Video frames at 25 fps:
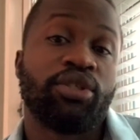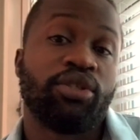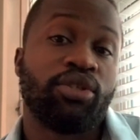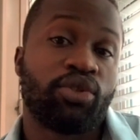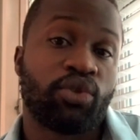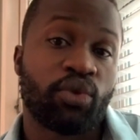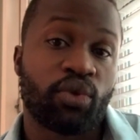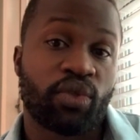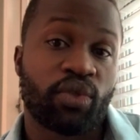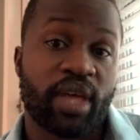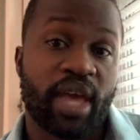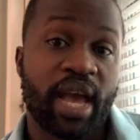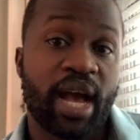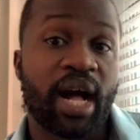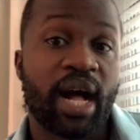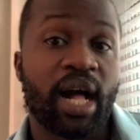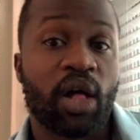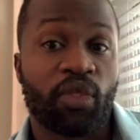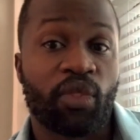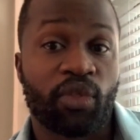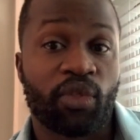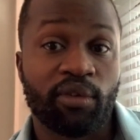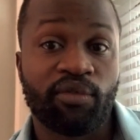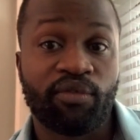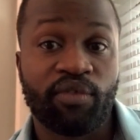to their
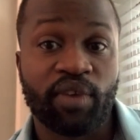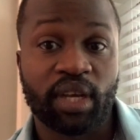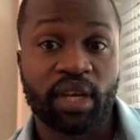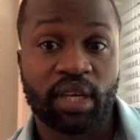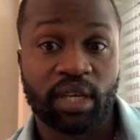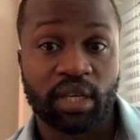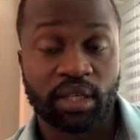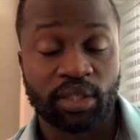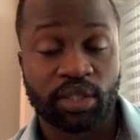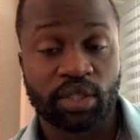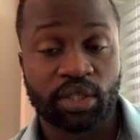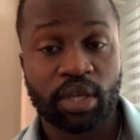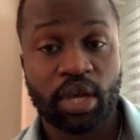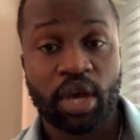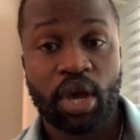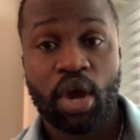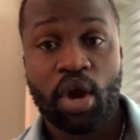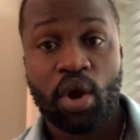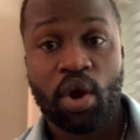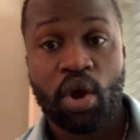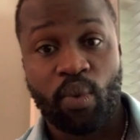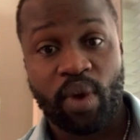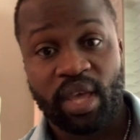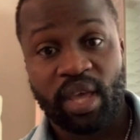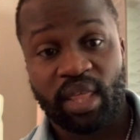health and fitness,
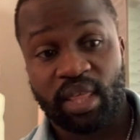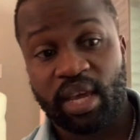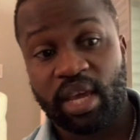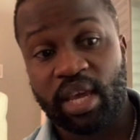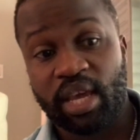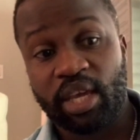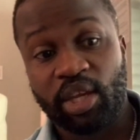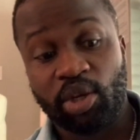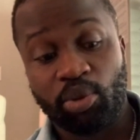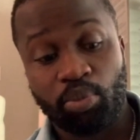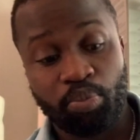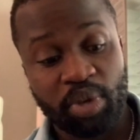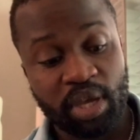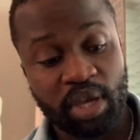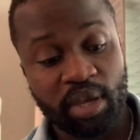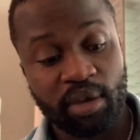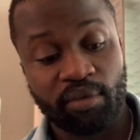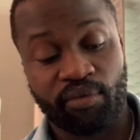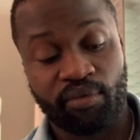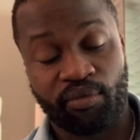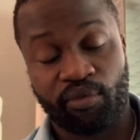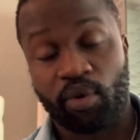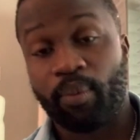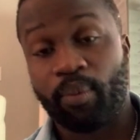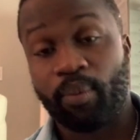whether it be
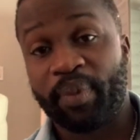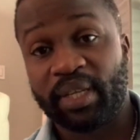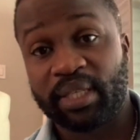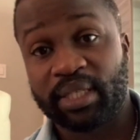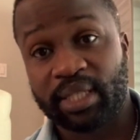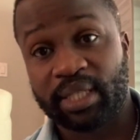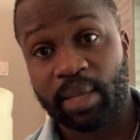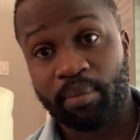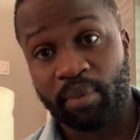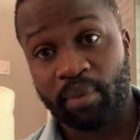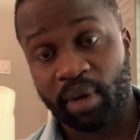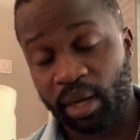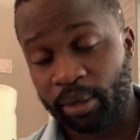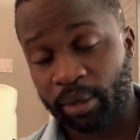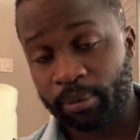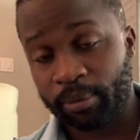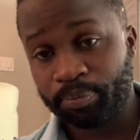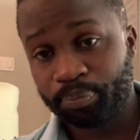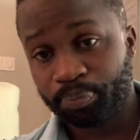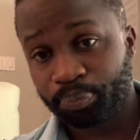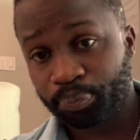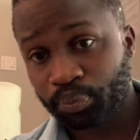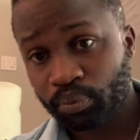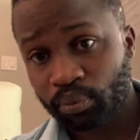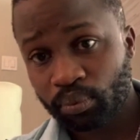from the seminar
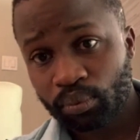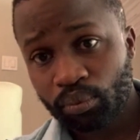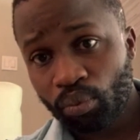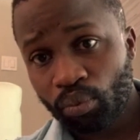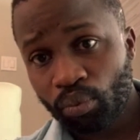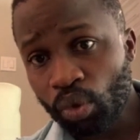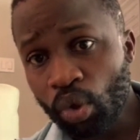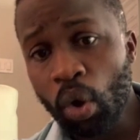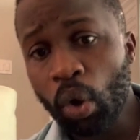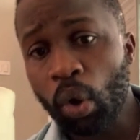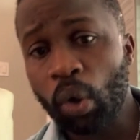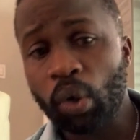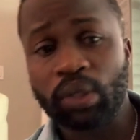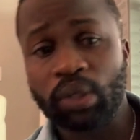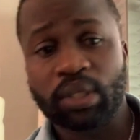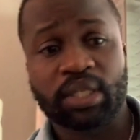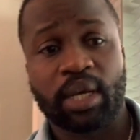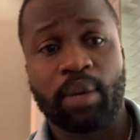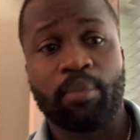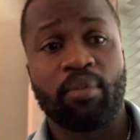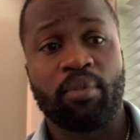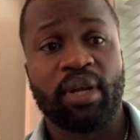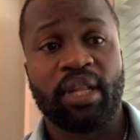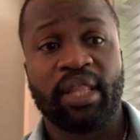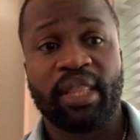or
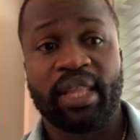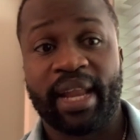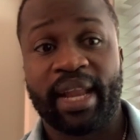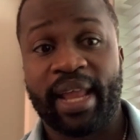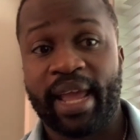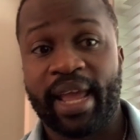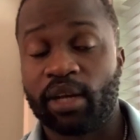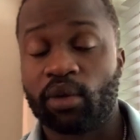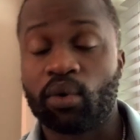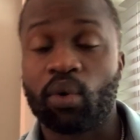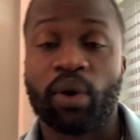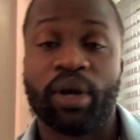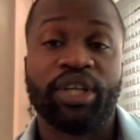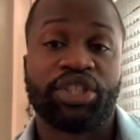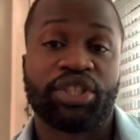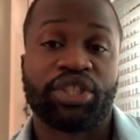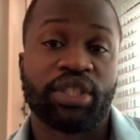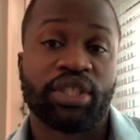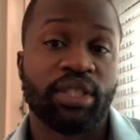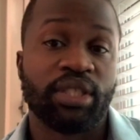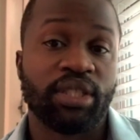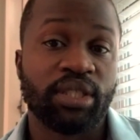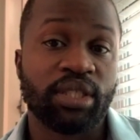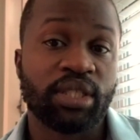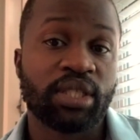someone that had
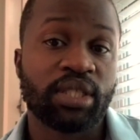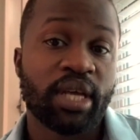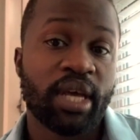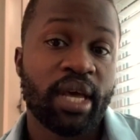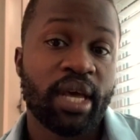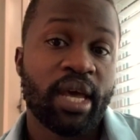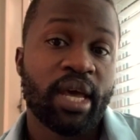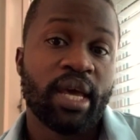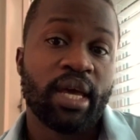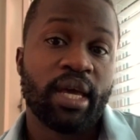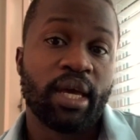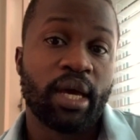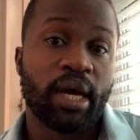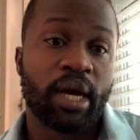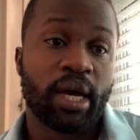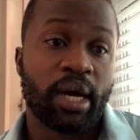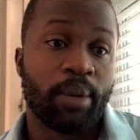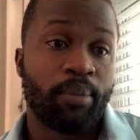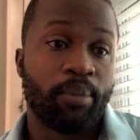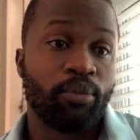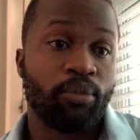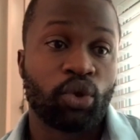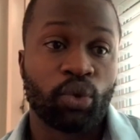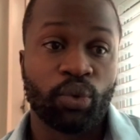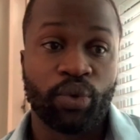questions
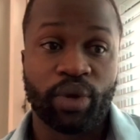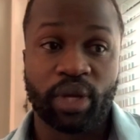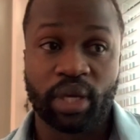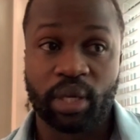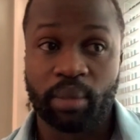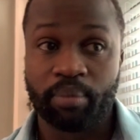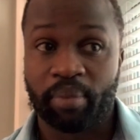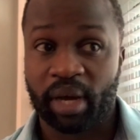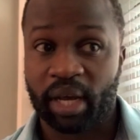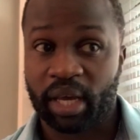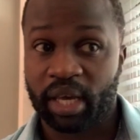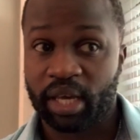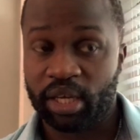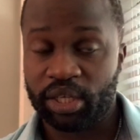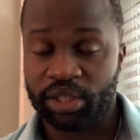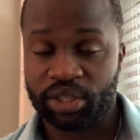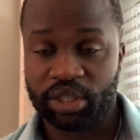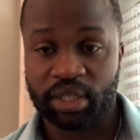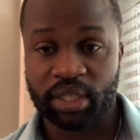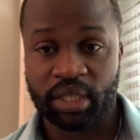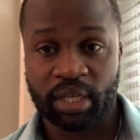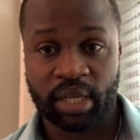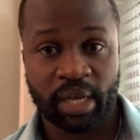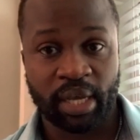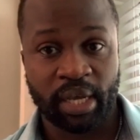during
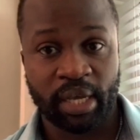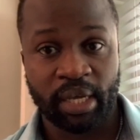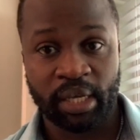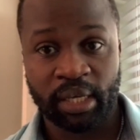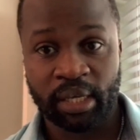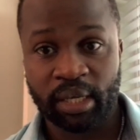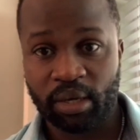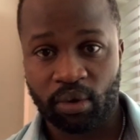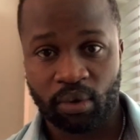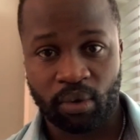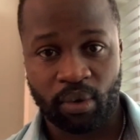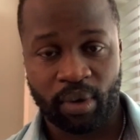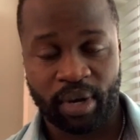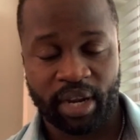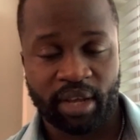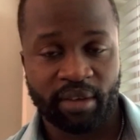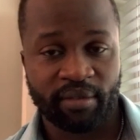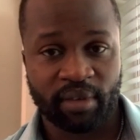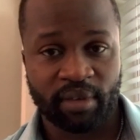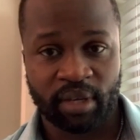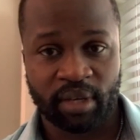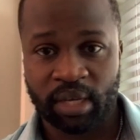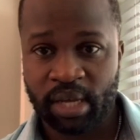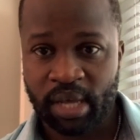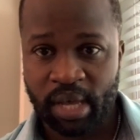embarkation day or
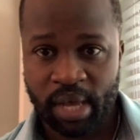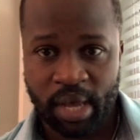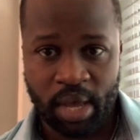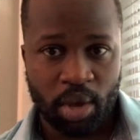whatever.